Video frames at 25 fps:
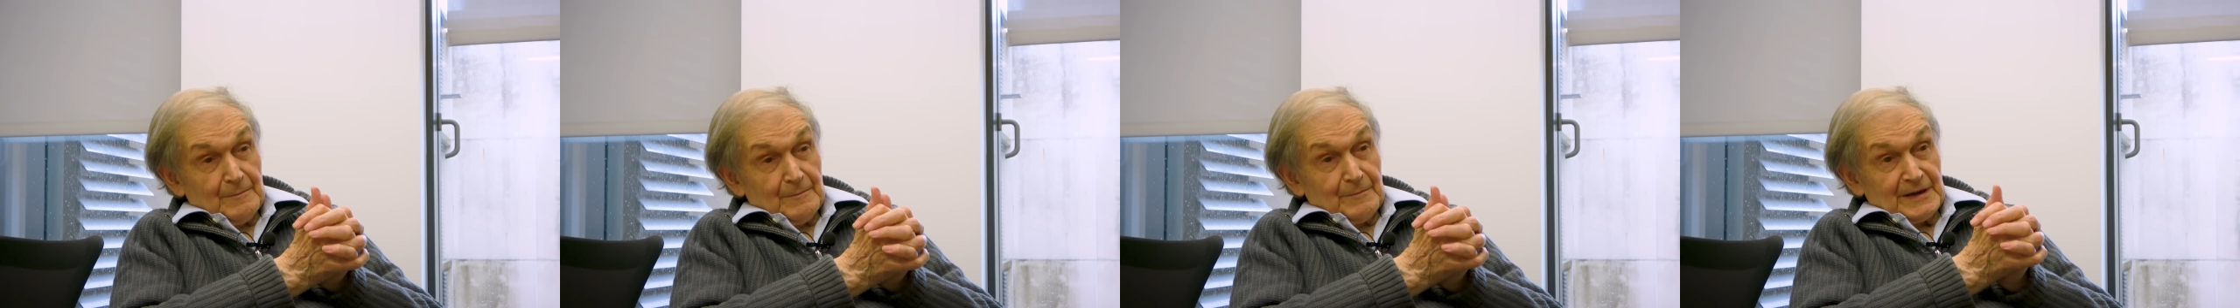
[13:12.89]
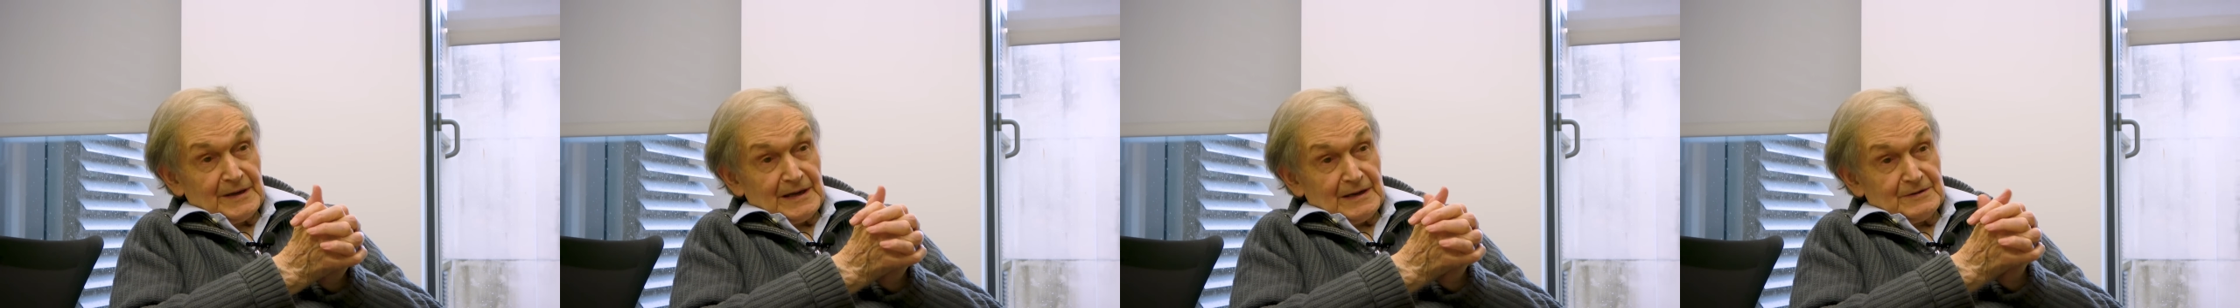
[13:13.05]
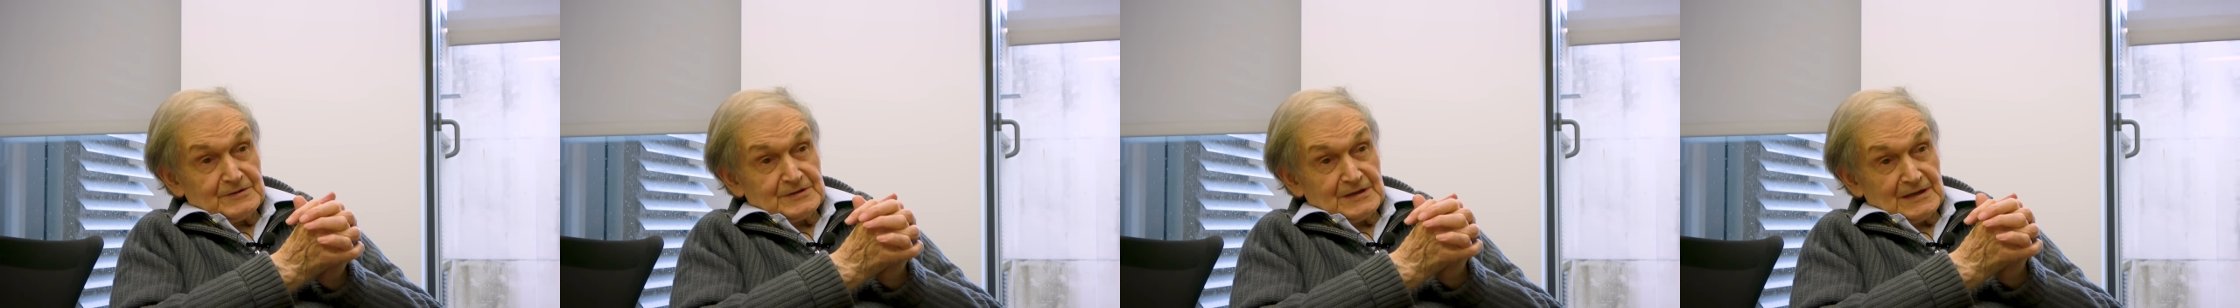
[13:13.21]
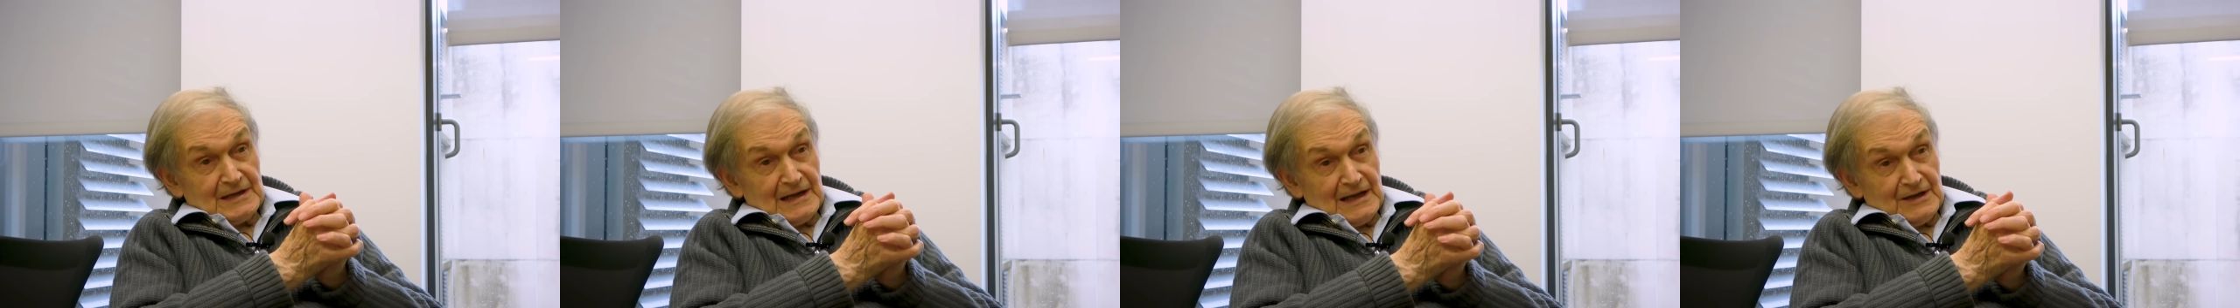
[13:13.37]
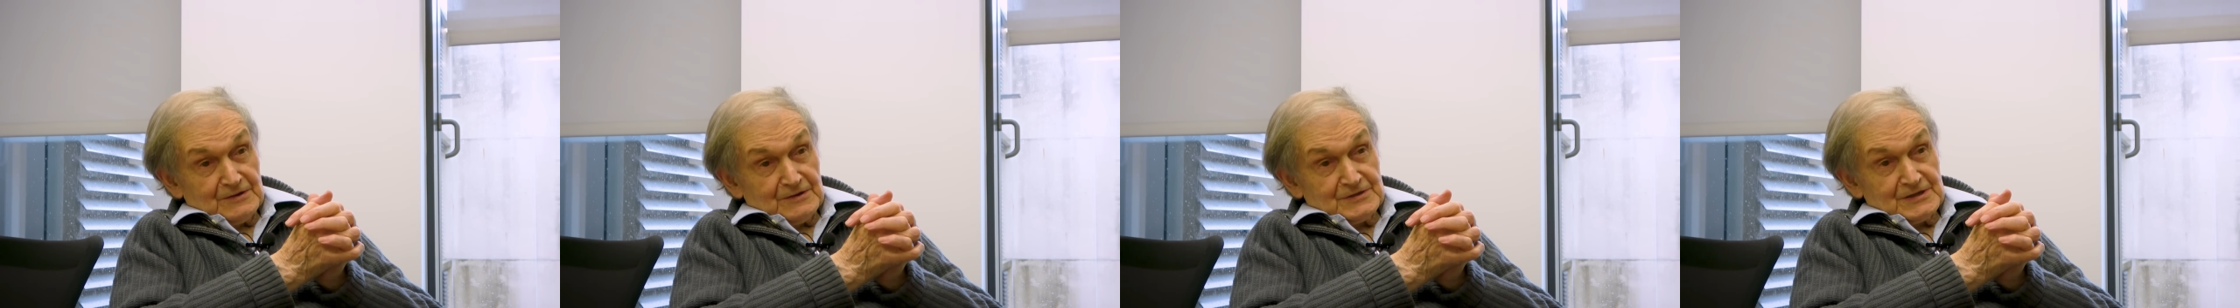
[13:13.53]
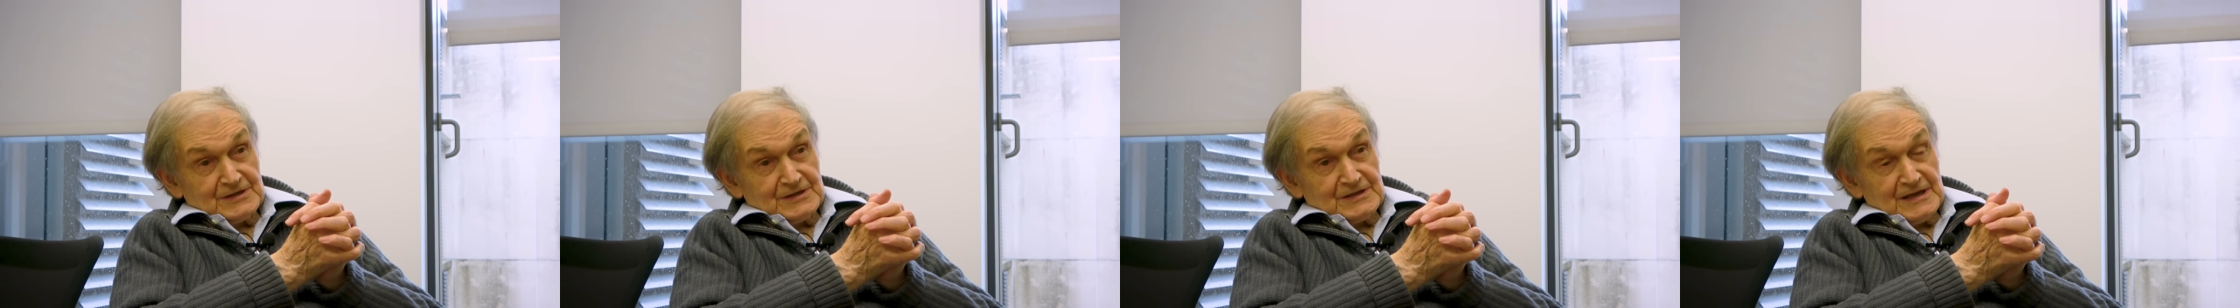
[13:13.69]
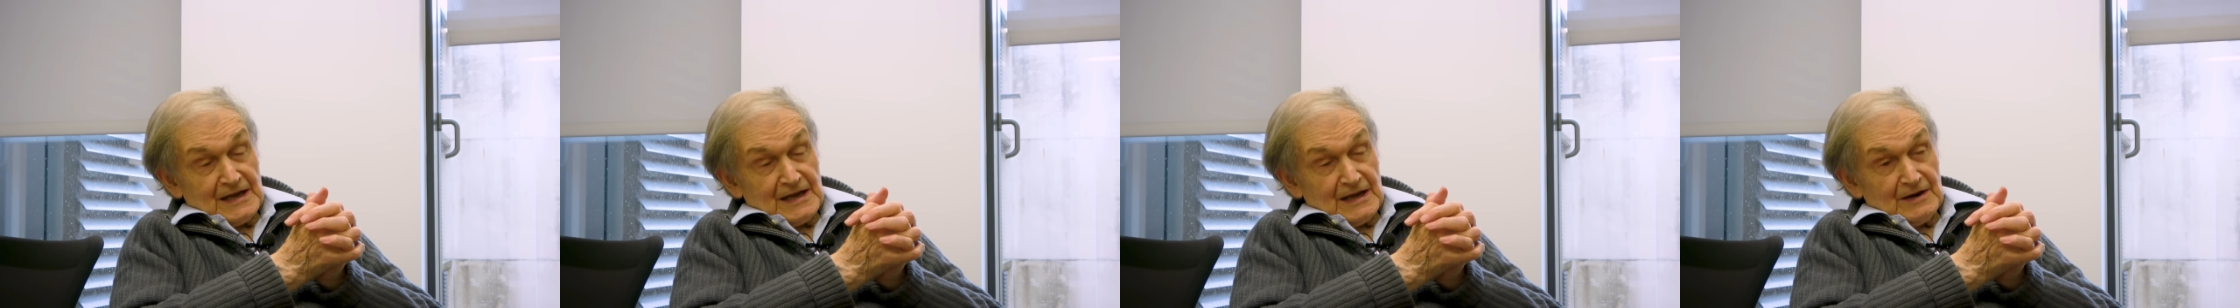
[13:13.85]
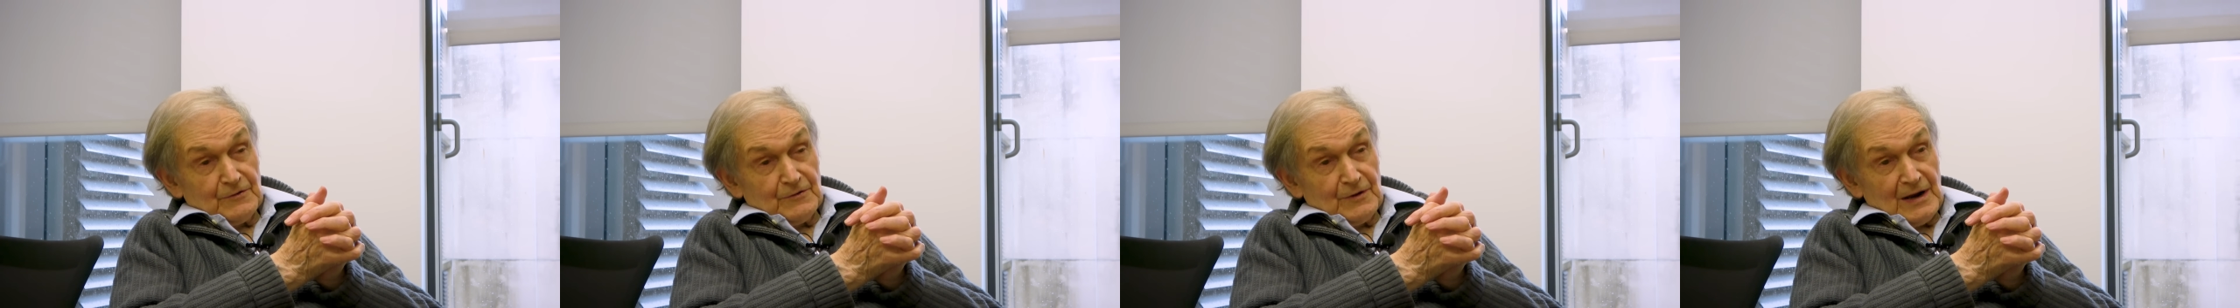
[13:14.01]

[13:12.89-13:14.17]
but I was allowed to